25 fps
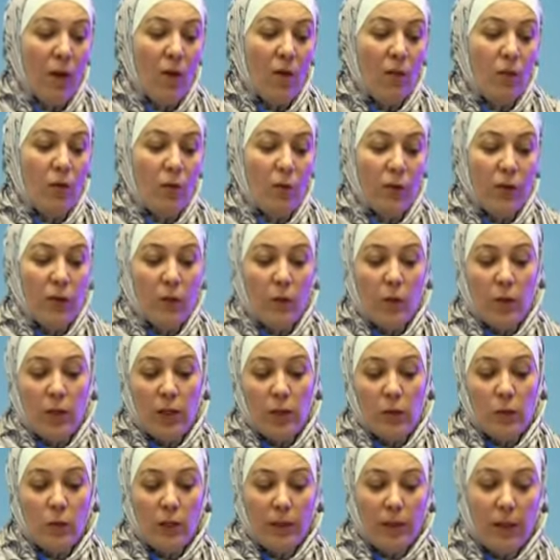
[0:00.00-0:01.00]
For the
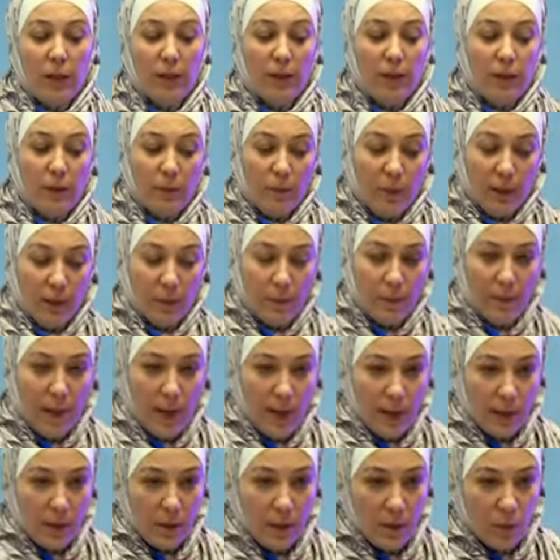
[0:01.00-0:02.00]
wastewater treatment
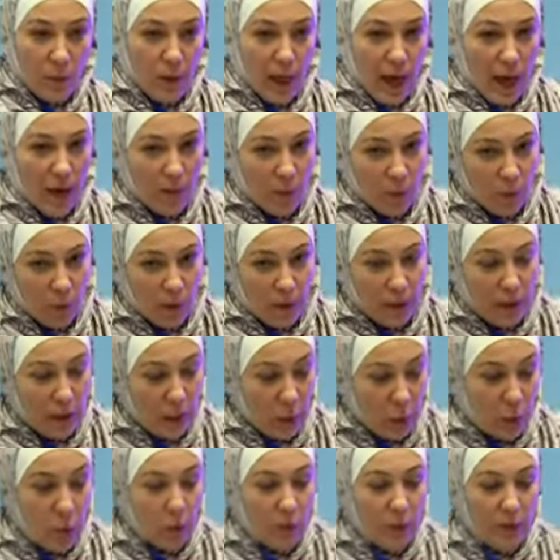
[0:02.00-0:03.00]
plants, we have
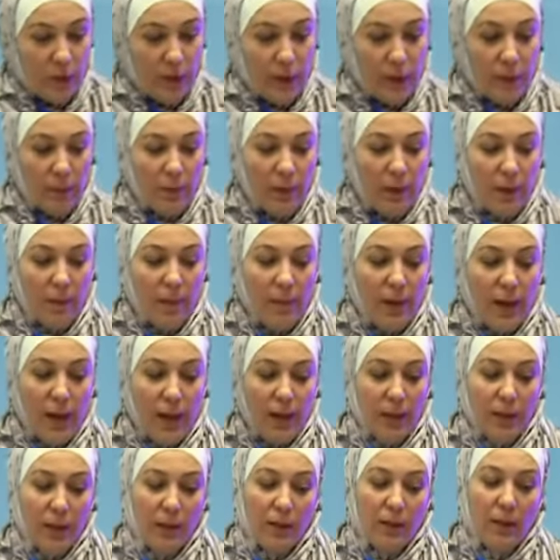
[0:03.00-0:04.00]
22 treatment
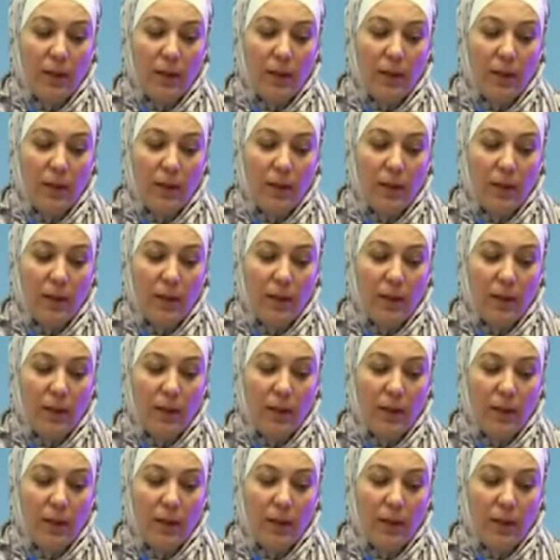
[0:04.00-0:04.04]
plants.